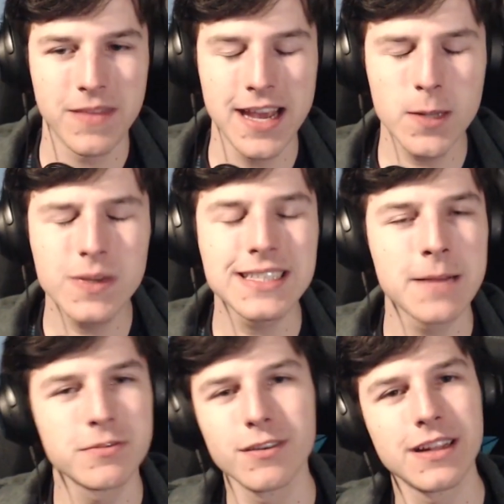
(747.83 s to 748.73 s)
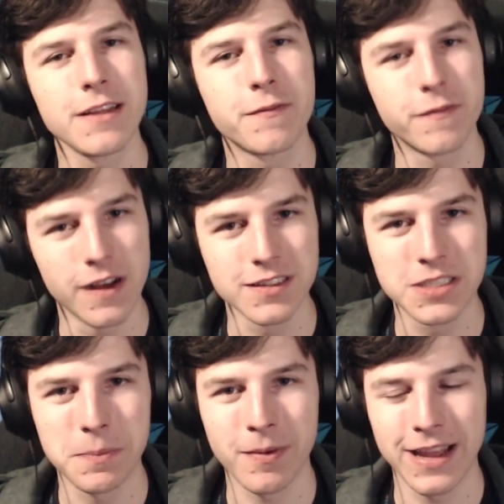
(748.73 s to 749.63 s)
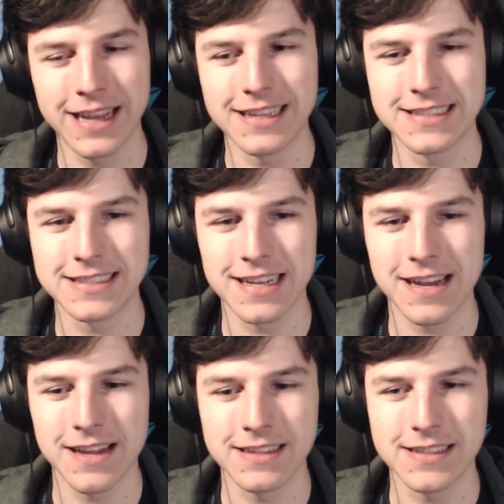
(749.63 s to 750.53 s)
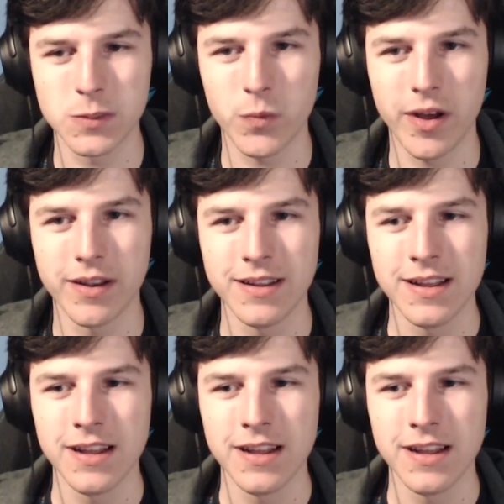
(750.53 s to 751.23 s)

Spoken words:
It was absolutely fun to play this one.